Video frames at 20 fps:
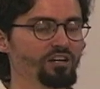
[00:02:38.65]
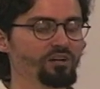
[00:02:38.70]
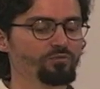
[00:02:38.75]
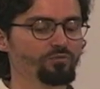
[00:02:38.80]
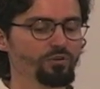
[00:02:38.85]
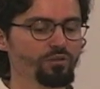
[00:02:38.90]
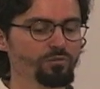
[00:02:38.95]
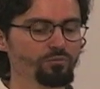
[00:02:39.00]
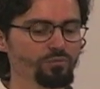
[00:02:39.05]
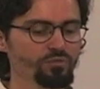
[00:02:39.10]

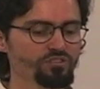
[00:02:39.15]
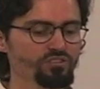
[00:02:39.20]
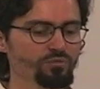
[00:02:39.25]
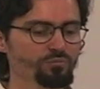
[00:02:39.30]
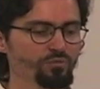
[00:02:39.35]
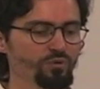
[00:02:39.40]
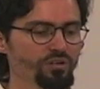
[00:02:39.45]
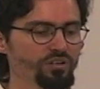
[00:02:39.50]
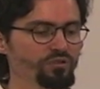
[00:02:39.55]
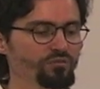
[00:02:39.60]
From the
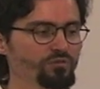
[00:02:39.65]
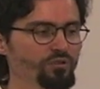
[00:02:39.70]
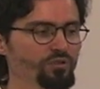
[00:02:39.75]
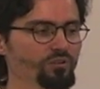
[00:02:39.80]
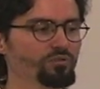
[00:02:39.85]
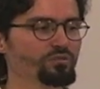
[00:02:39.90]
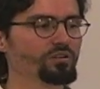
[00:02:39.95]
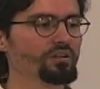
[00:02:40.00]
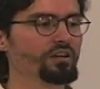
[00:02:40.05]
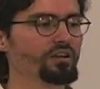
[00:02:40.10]
Muslim point of
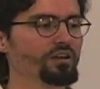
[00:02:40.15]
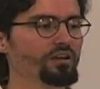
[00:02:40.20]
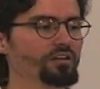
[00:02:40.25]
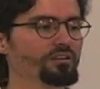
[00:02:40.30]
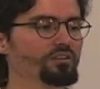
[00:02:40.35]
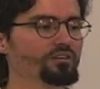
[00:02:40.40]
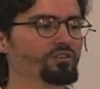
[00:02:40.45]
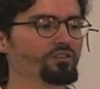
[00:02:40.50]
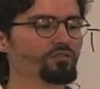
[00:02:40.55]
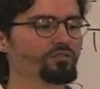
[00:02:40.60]
view,
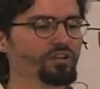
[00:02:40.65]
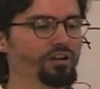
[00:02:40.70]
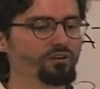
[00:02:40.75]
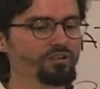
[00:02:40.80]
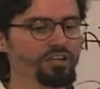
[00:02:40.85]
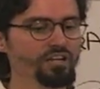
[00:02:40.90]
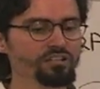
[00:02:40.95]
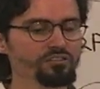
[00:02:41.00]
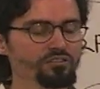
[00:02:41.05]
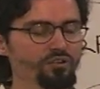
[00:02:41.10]
you know, there
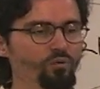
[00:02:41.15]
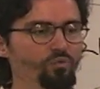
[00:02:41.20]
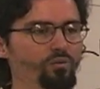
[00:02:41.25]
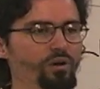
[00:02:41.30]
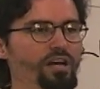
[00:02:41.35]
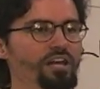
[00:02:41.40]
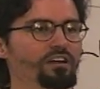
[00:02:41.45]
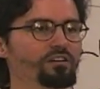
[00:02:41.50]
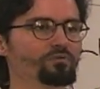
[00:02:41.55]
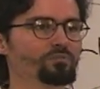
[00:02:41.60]
is a
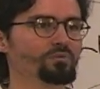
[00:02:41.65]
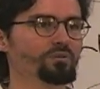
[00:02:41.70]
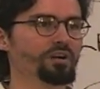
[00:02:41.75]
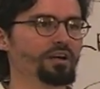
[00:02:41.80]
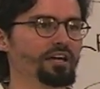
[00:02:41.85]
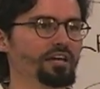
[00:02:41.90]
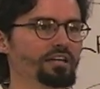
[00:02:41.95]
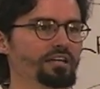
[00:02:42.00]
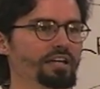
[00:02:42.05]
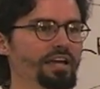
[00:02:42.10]
way of
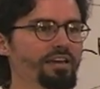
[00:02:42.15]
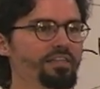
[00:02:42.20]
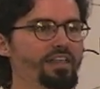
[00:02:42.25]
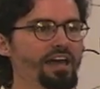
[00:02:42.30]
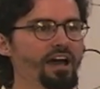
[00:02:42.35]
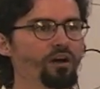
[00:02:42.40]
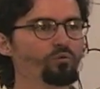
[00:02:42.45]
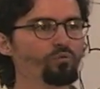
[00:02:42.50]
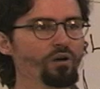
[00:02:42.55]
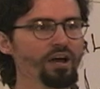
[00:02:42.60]
praying, and
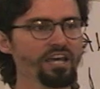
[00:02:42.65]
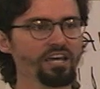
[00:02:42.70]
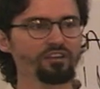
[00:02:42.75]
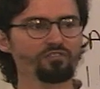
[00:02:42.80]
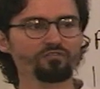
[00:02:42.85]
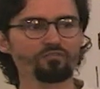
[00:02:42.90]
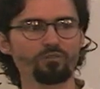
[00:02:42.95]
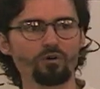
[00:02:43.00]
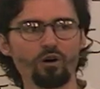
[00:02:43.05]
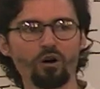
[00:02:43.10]
that way
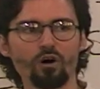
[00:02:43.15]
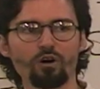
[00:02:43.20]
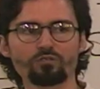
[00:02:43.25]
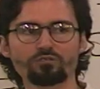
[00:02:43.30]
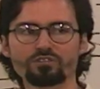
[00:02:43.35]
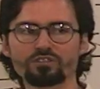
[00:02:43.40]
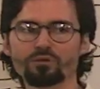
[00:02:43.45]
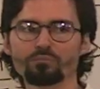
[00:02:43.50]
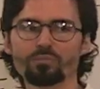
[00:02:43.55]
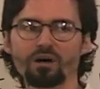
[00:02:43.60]

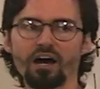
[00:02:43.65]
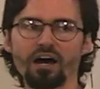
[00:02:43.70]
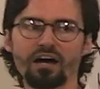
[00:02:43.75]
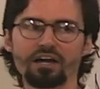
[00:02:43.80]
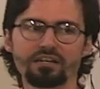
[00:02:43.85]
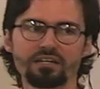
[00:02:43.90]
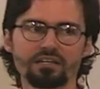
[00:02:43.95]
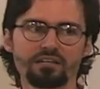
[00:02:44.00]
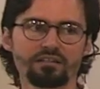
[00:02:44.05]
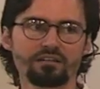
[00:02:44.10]
involves the
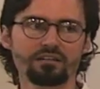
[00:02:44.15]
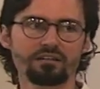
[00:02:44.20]
body.